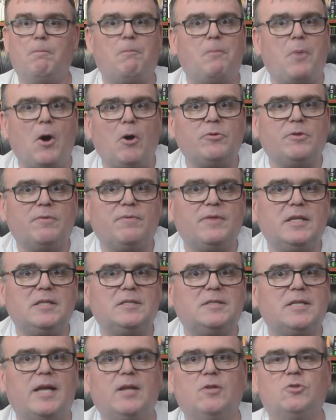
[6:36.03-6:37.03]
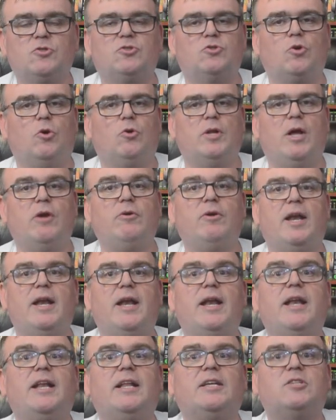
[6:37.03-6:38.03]
Both of these titles sold out
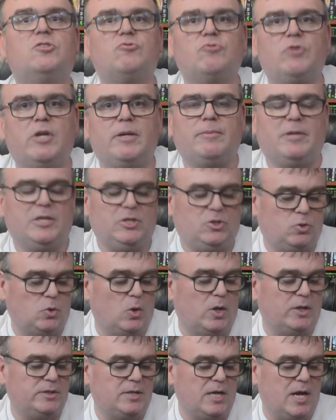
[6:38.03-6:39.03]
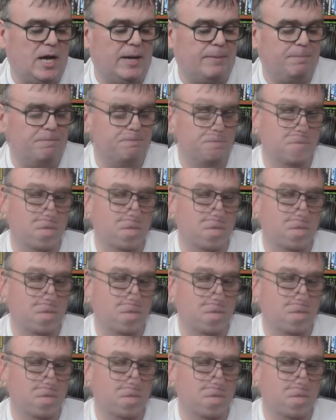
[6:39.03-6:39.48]
in an extremely short time.